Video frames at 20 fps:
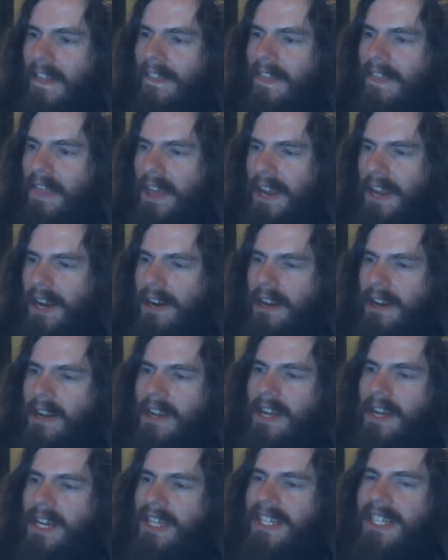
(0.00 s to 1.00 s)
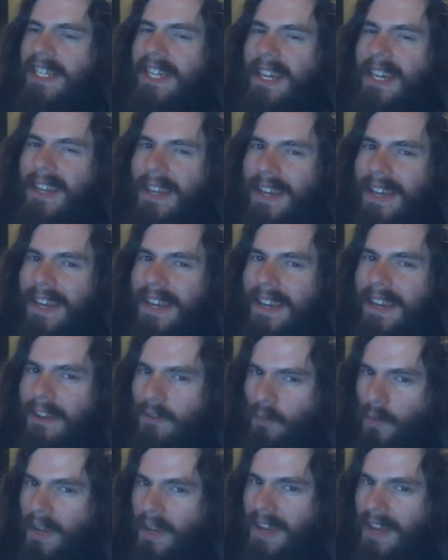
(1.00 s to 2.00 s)
there
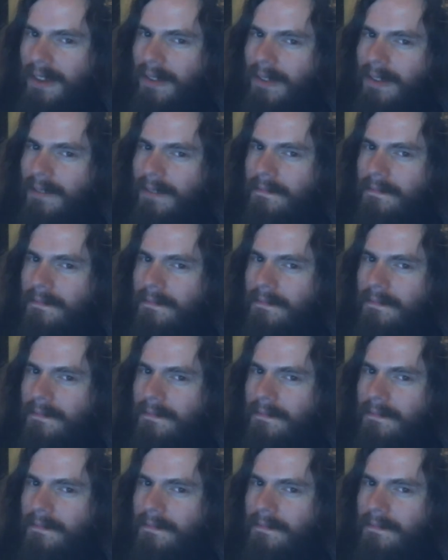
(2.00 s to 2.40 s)
is real